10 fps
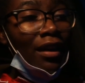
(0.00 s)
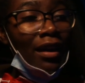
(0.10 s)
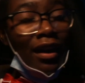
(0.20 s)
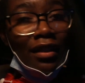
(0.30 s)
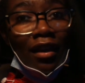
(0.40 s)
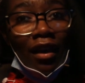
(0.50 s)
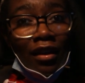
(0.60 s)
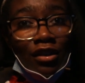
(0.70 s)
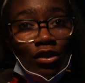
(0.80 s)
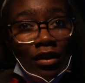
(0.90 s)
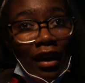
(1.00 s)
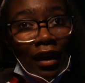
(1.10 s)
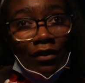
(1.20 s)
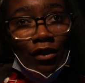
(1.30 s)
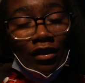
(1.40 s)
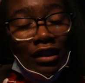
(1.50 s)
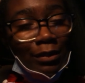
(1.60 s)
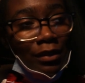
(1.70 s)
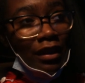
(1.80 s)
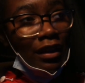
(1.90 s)
hit the 100 after
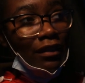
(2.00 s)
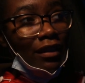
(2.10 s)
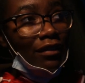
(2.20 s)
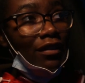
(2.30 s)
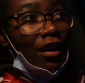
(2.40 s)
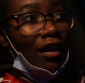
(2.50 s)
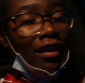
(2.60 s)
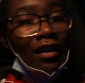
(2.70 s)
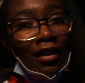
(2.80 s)
tips, and even if not,